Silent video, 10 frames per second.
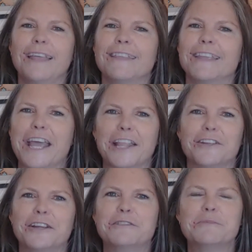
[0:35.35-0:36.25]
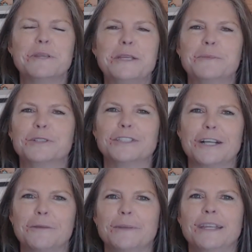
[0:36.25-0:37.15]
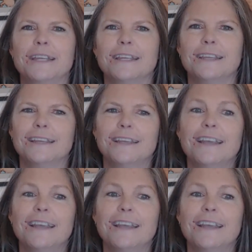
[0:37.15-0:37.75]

and the gathering of his people shall be.